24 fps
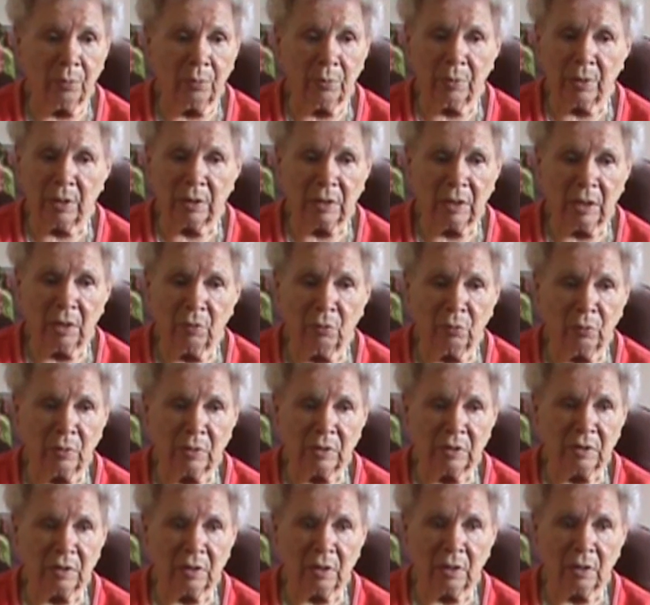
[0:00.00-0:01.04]
but it
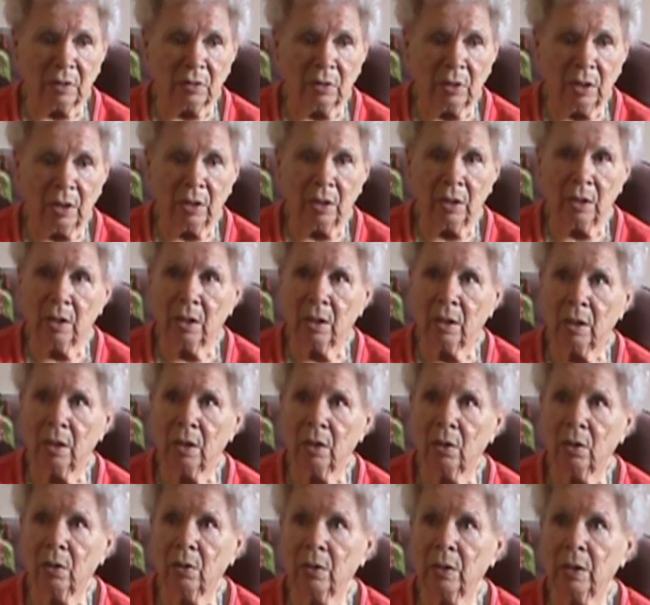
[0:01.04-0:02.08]
was. Do you have a uh, radio?
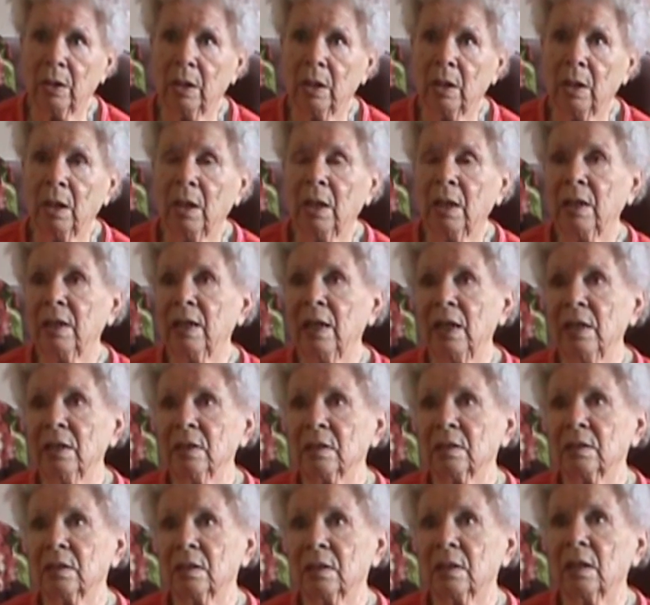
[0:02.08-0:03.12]

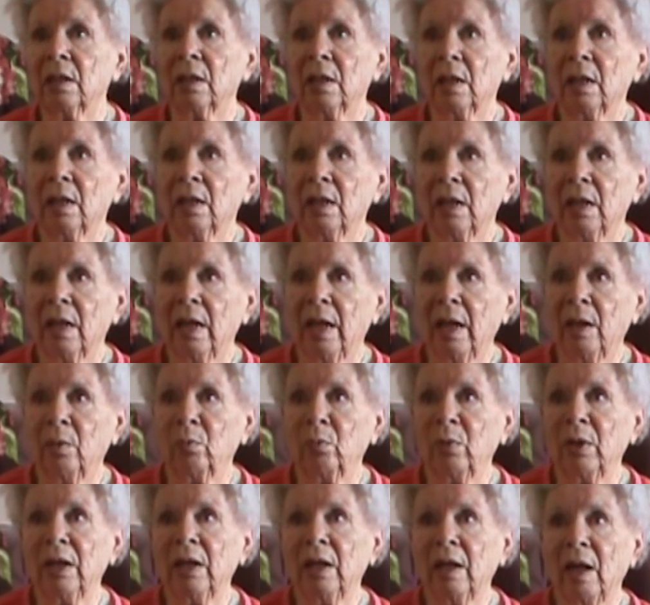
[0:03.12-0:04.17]
Yes. And
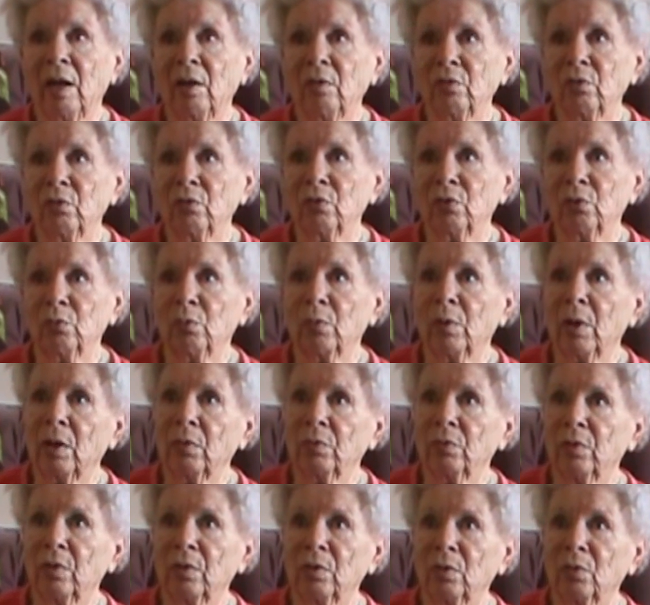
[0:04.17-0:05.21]
we gathered
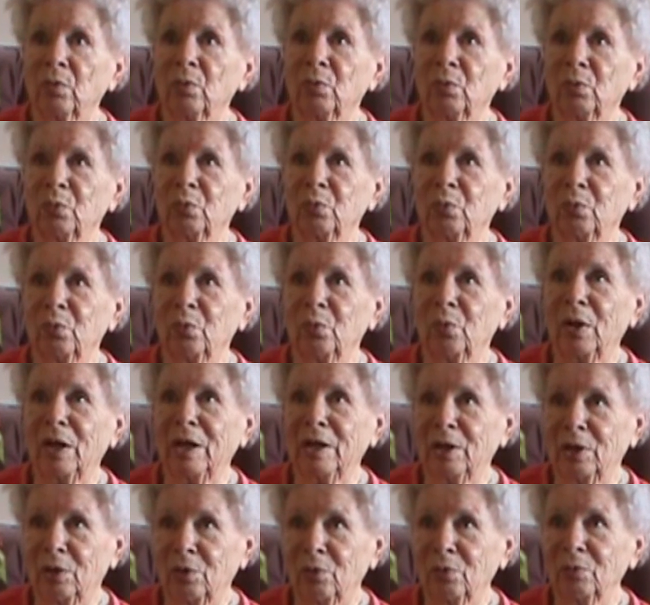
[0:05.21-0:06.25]
around the
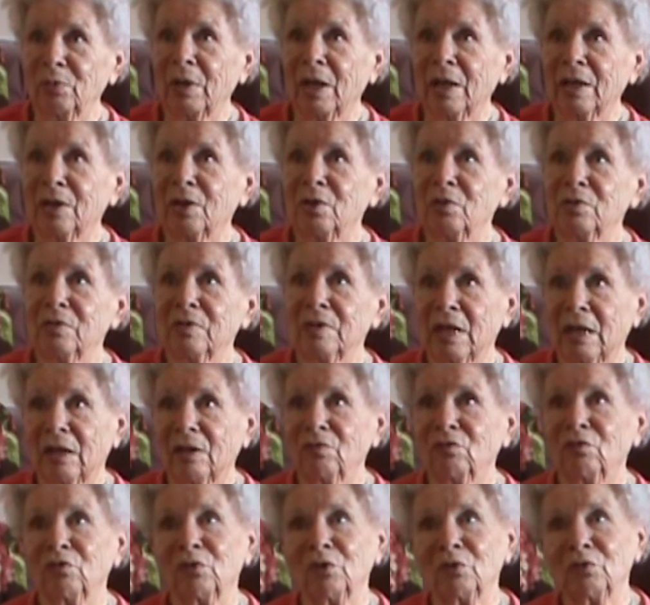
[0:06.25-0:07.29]
radio, like you
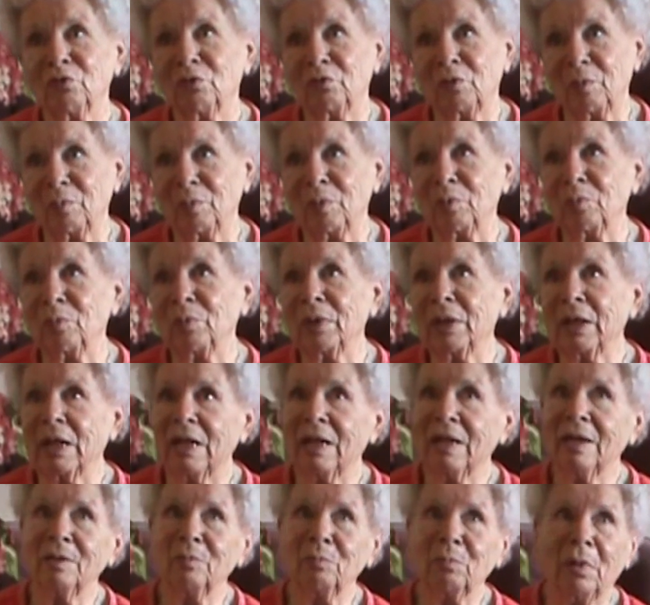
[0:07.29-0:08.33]
said, for Fibber
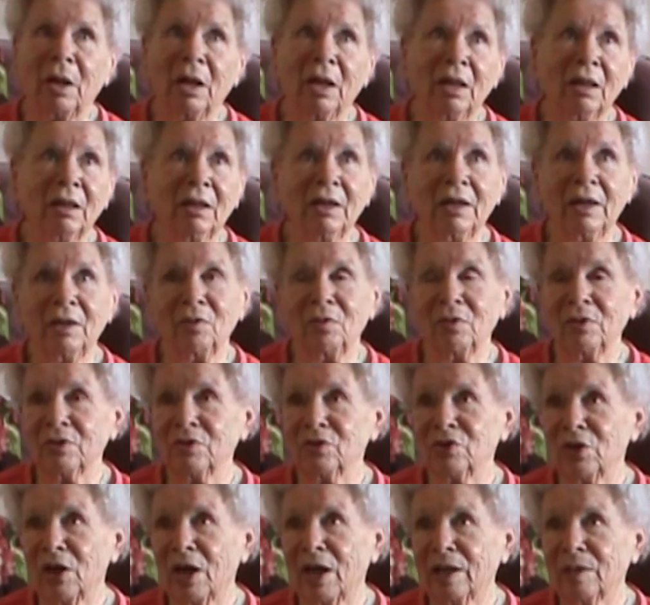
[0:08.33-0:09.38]
McGee and Molly and the
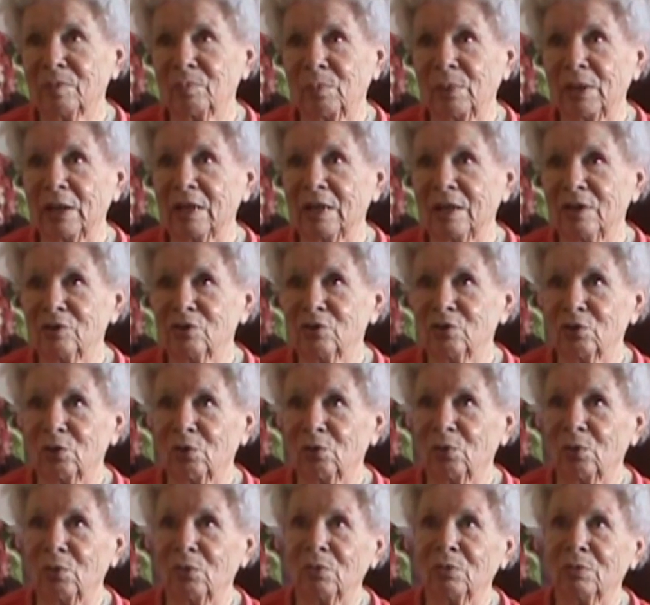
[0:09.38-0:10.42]
Jack Benny
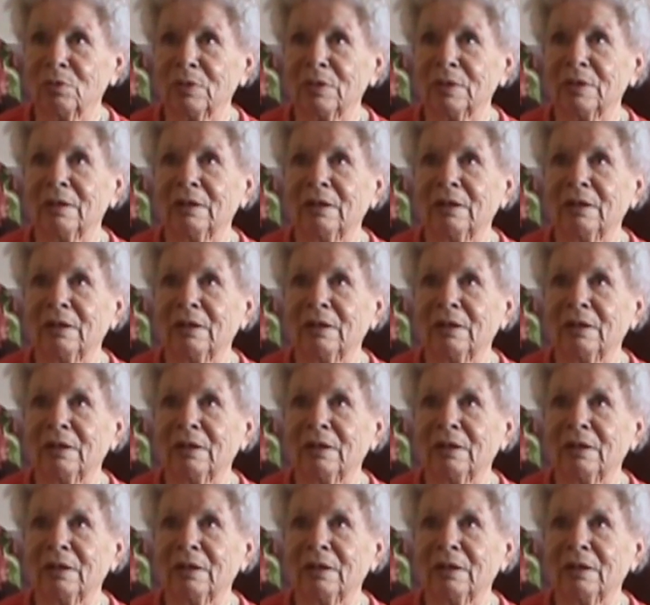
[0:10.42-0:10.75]
show, and